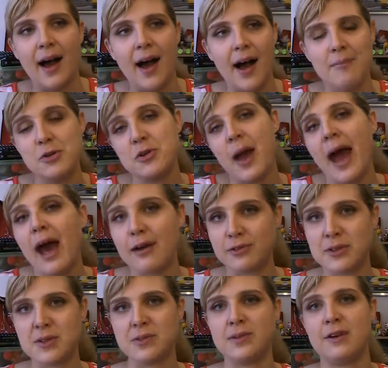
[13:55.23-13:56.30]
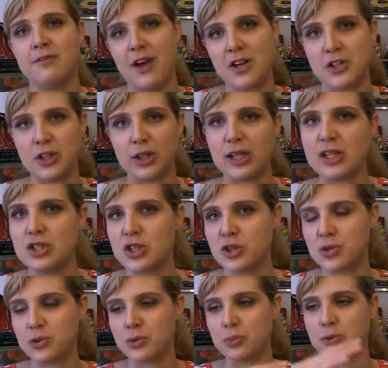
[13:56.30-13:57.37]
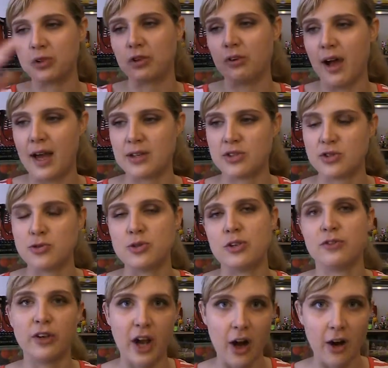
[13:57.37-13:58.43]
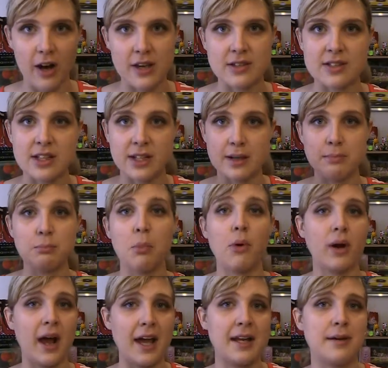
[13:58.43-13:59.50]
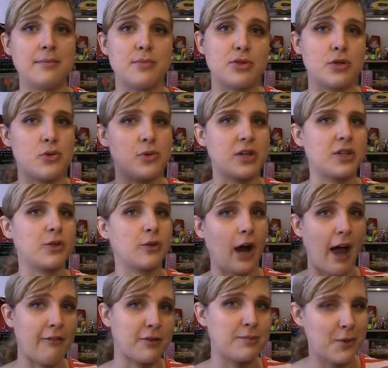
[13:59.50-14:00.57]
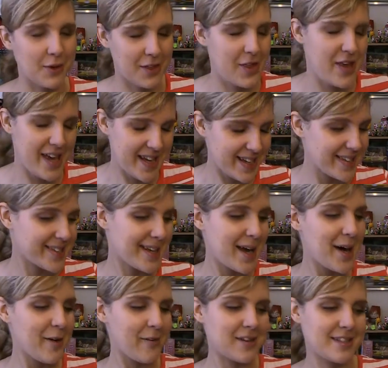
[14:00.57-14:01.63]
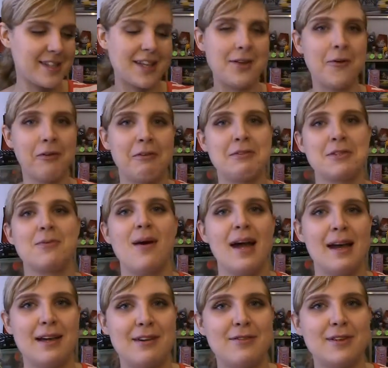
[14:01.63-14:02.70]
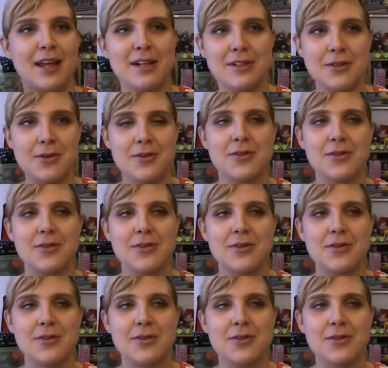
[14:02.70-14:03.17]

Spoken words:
You have to eventually to progress through different areas to get more items so you can craft more things, which is like the only reason why I even like do the